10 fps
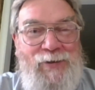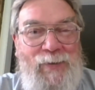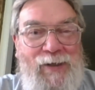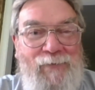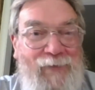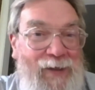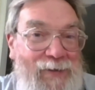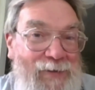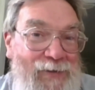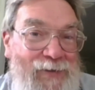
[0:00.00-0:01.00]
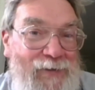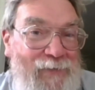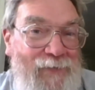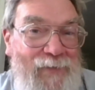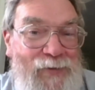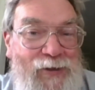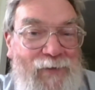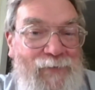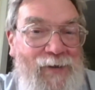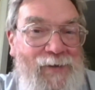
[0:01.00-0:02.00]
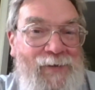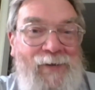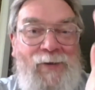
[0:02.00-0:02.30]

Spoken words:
to my advantage if I'm Chevron,